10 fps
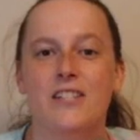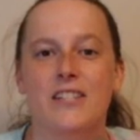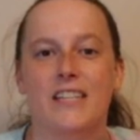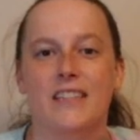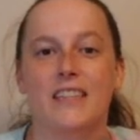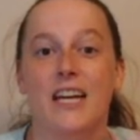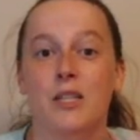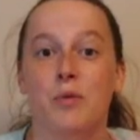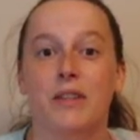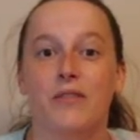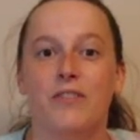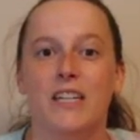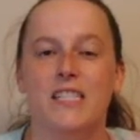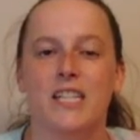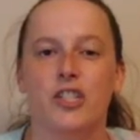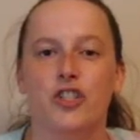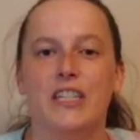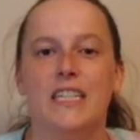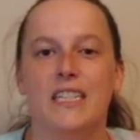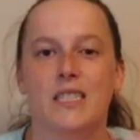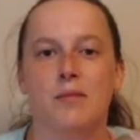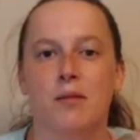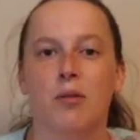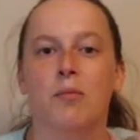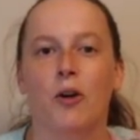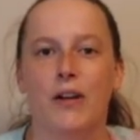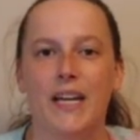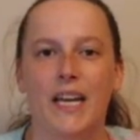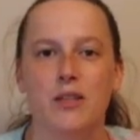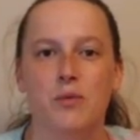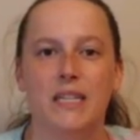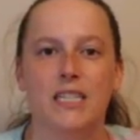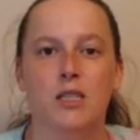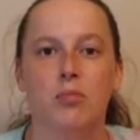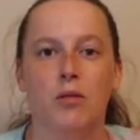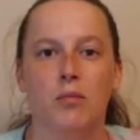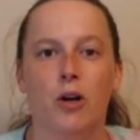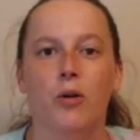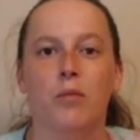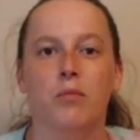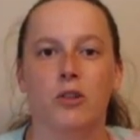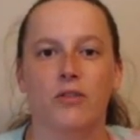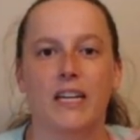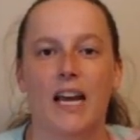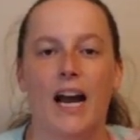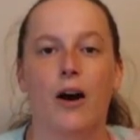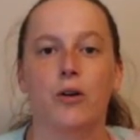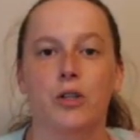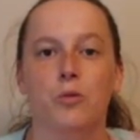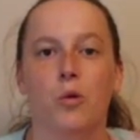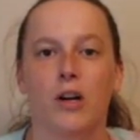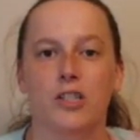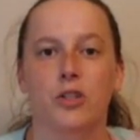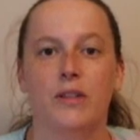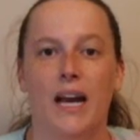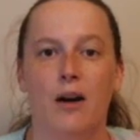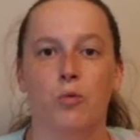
just think that that's what the fitness industry needs to be promoting, is we need to promote moving how you want to and how,